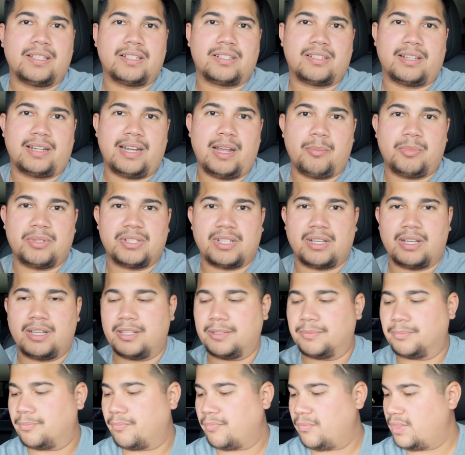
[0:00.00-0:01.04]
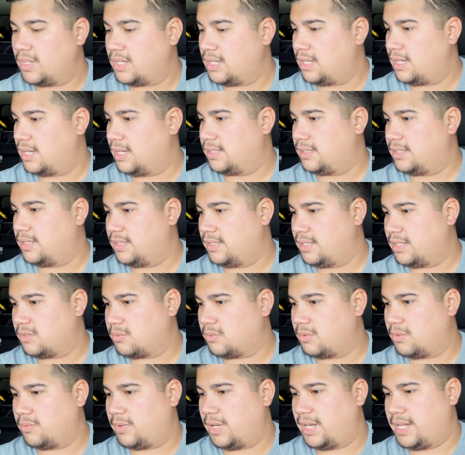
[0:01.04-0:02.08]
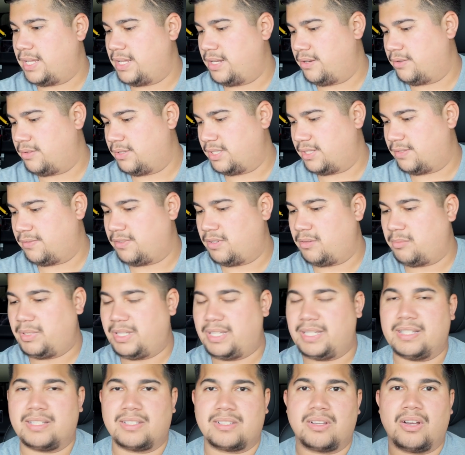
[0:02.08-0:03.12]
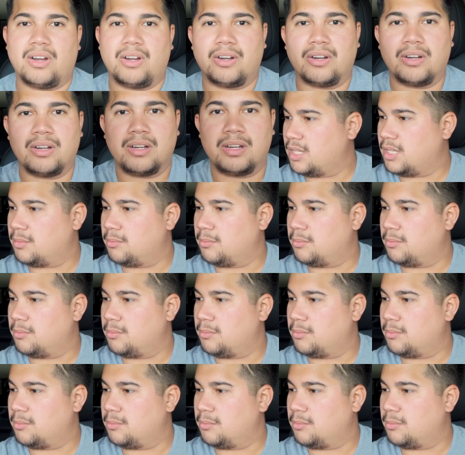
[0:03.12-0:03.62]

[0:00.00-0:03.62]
this on Amazon. And then this one right here is from ESR.